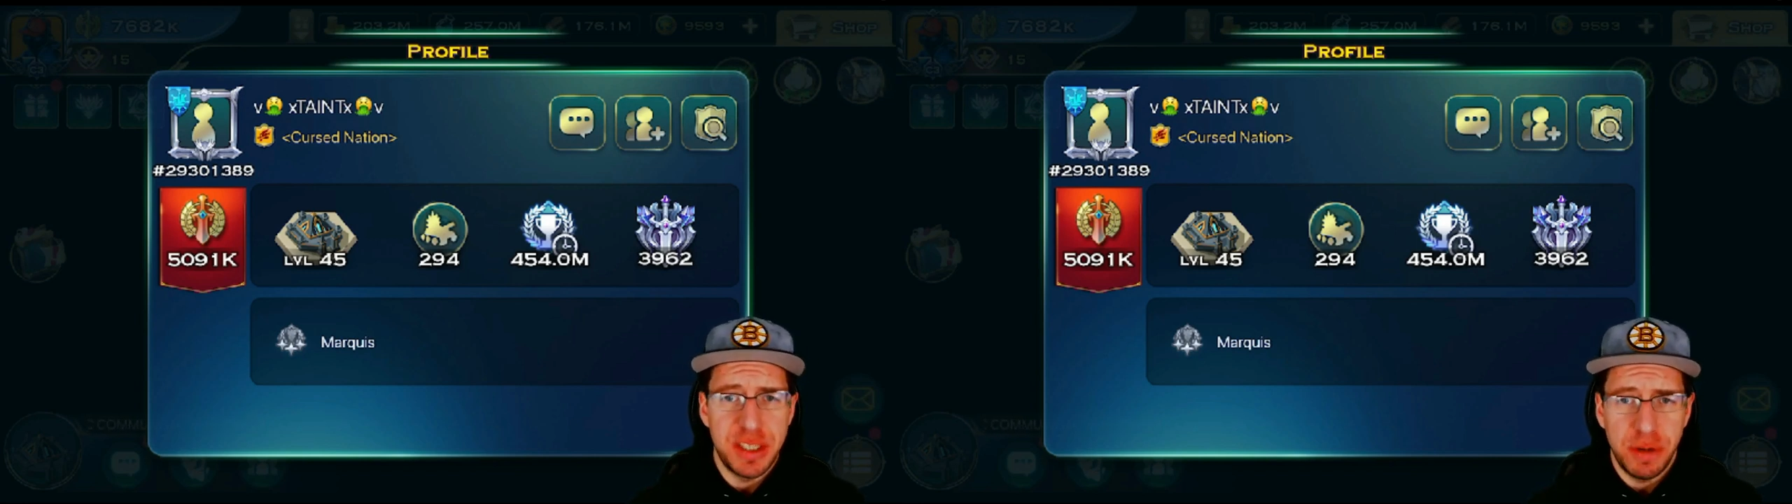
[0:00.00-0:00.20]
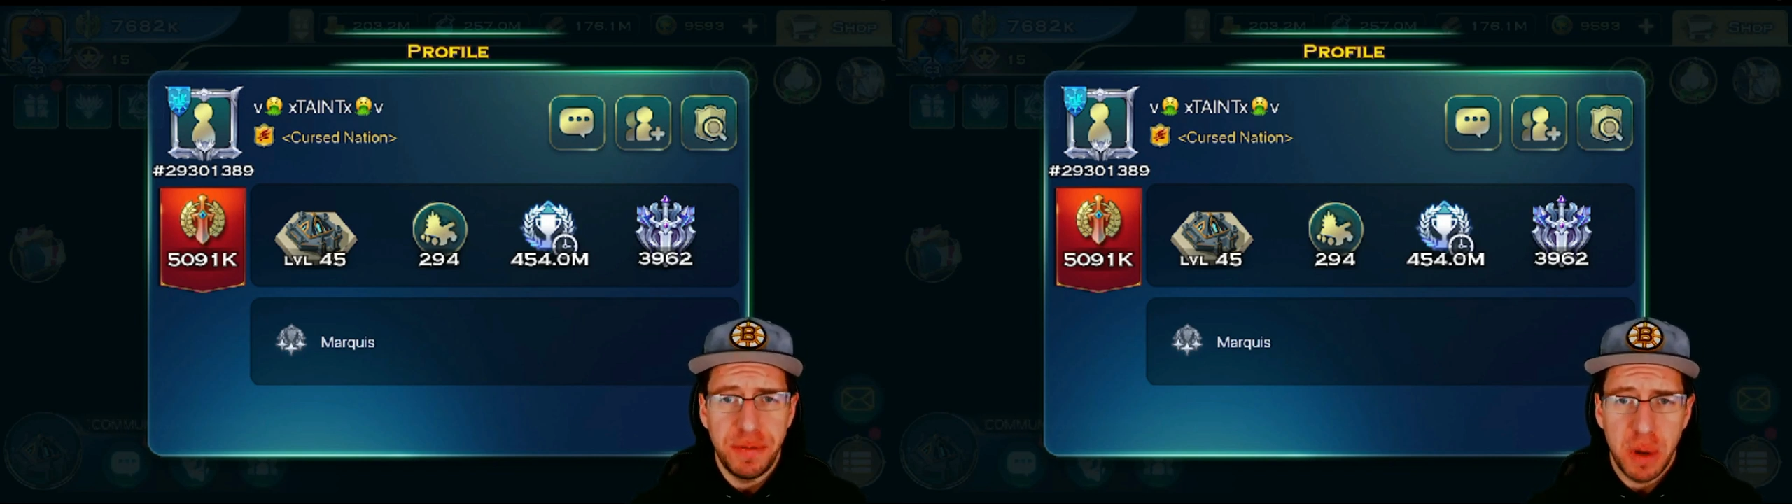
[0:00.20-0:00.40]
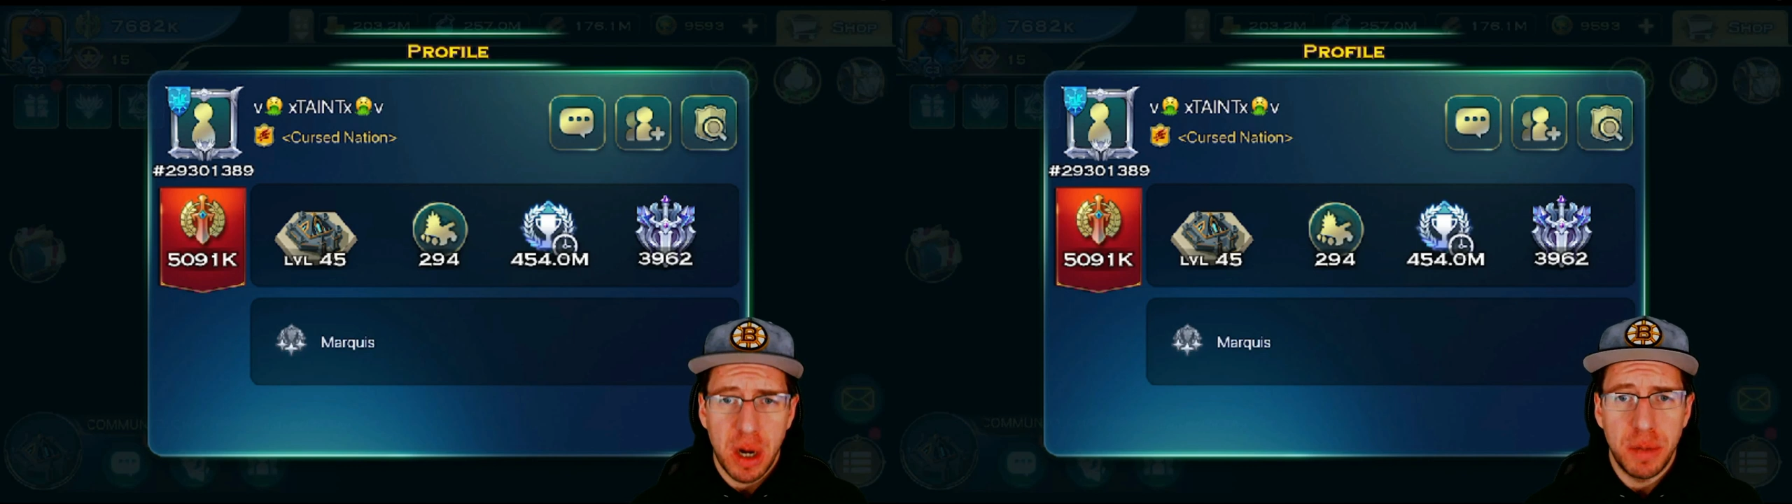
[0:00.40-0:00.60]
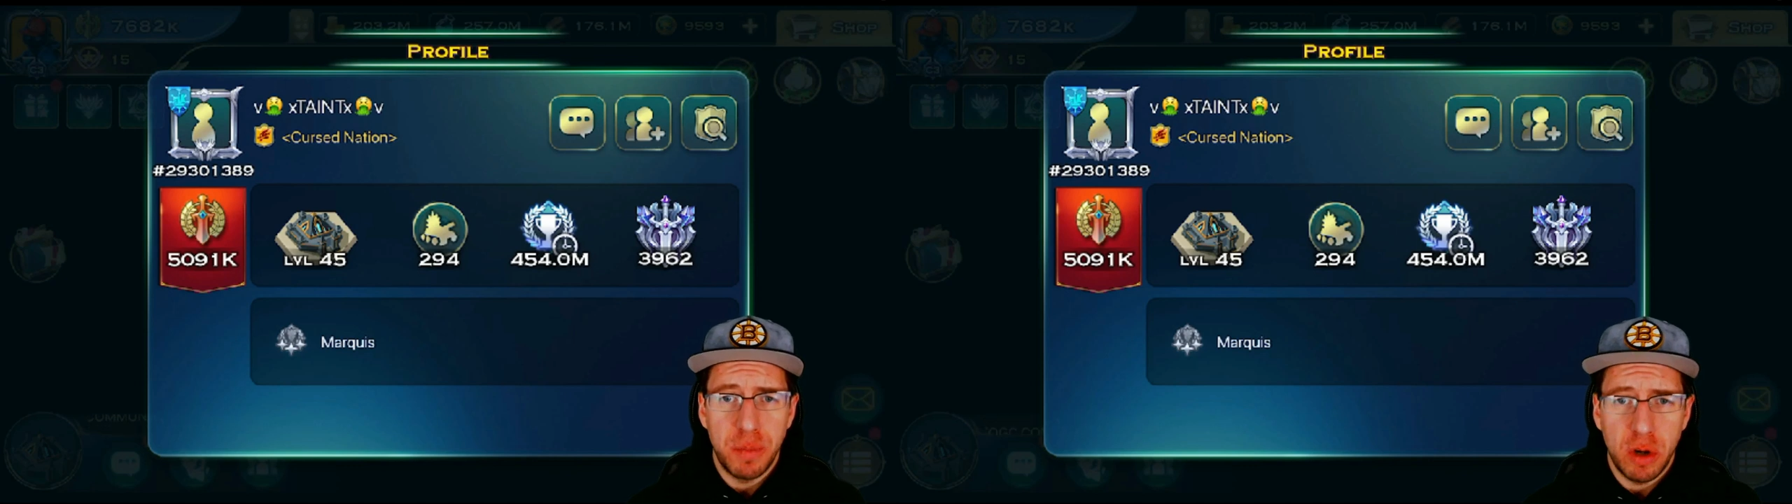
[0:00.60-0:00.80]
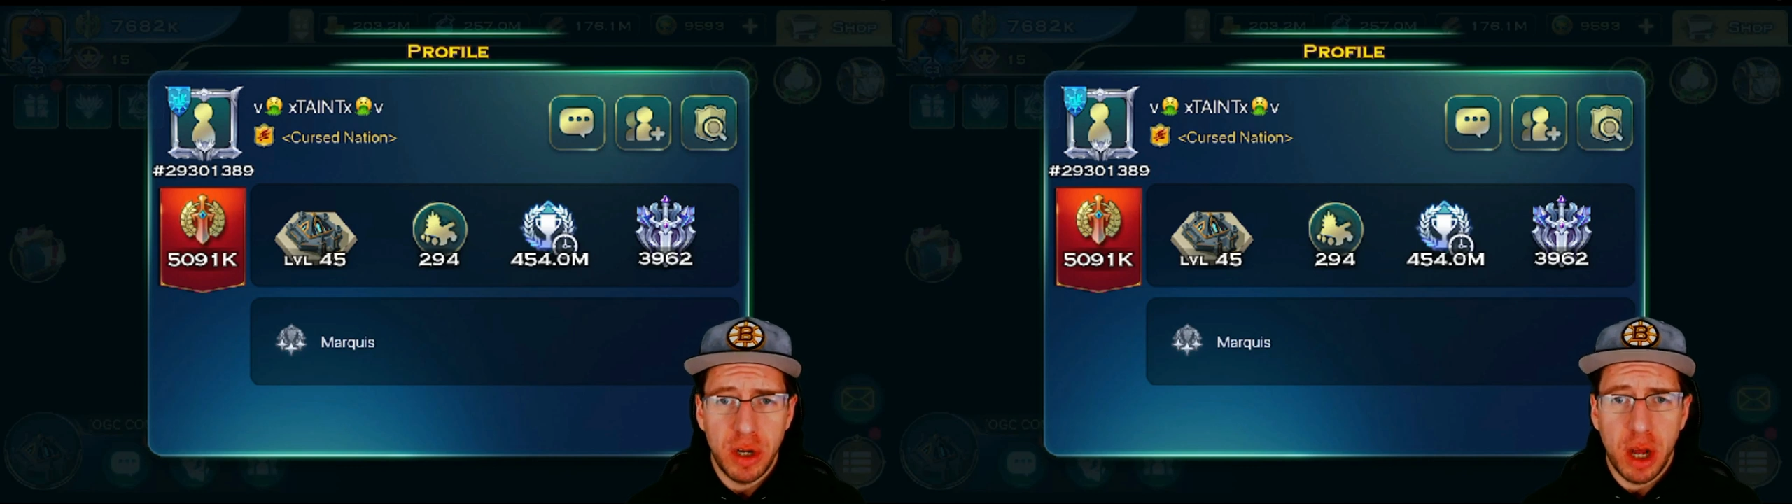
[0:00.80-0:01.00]
so if you are
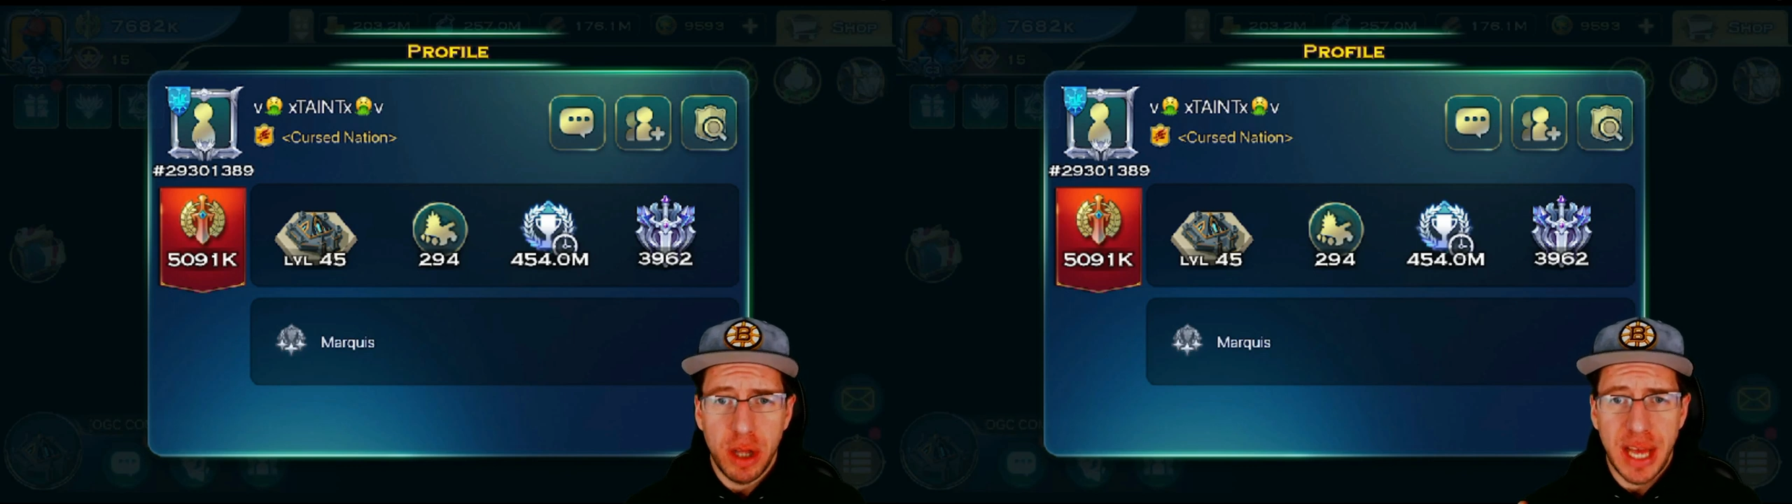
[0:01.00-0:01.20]
more on